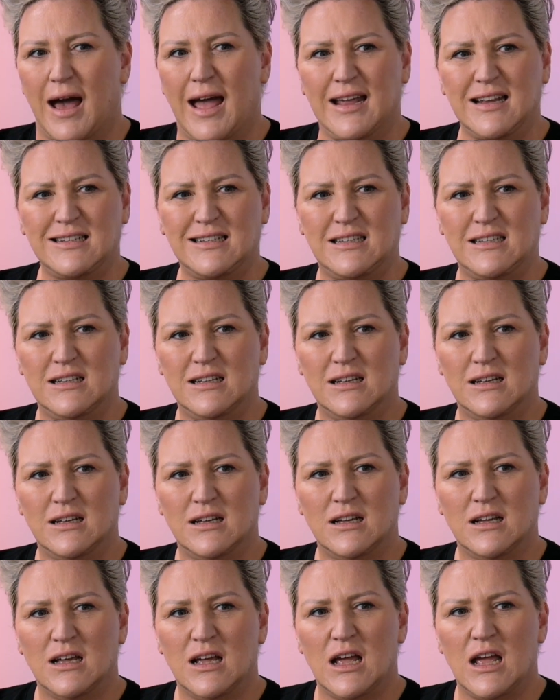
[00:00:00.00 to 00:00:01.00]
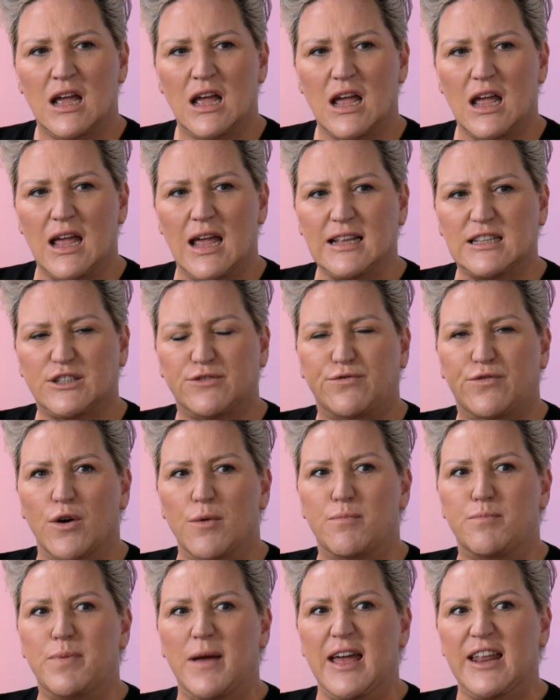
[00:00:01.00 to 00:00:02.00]
mate. You don't feel it, or it's, it's
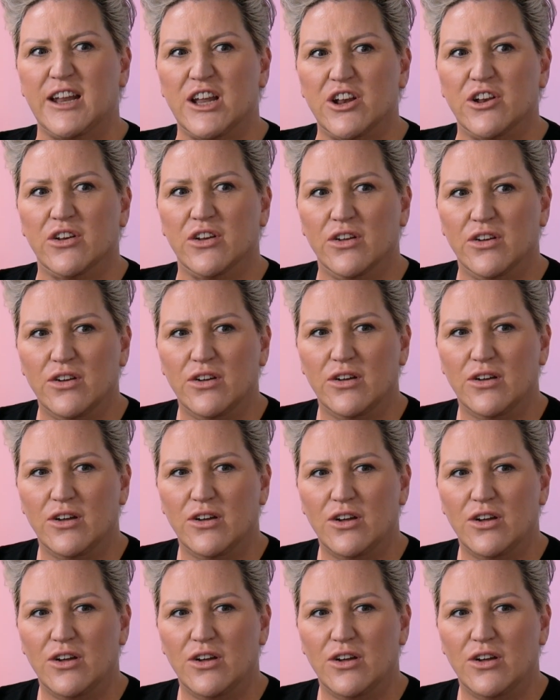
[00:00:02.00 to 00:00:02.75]
forbidden. you, have